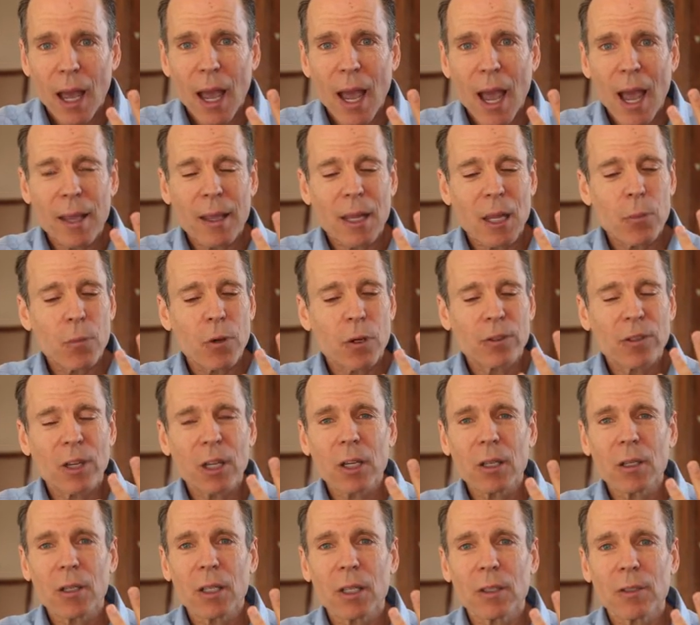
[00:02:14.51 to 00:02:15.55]
And they
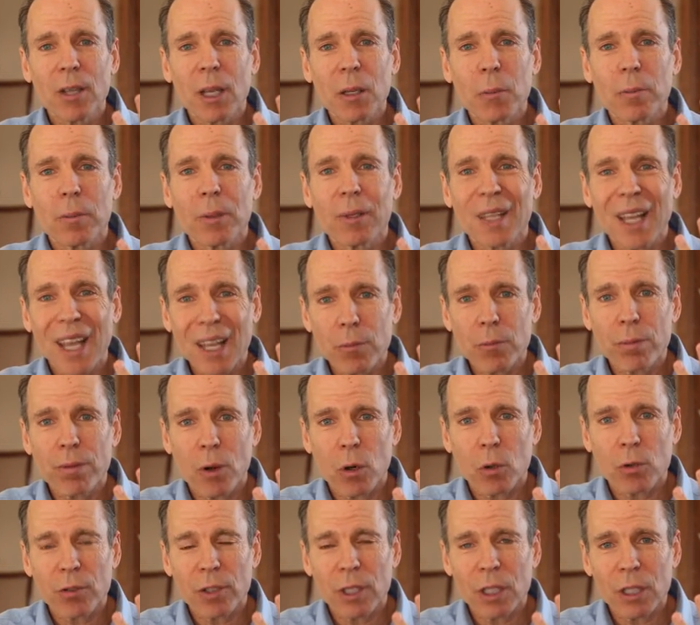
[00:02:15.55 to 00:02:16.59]
particularly contain plant
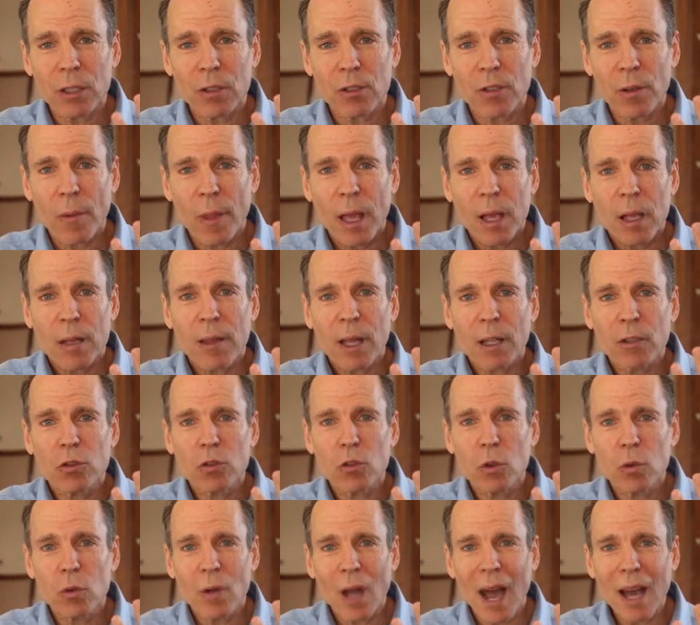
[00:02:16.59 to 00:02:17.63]
proteins that
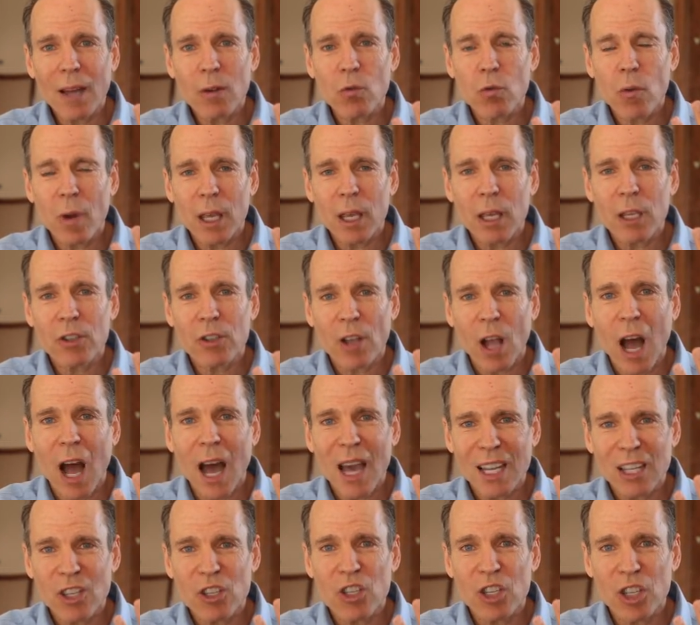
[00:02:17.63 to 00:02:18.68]
do not raise
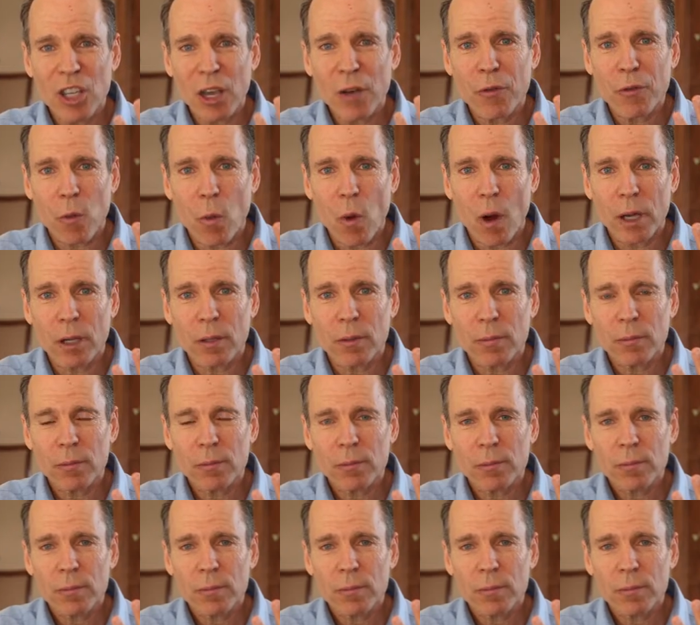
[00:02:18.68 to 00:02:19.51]
IGF-1.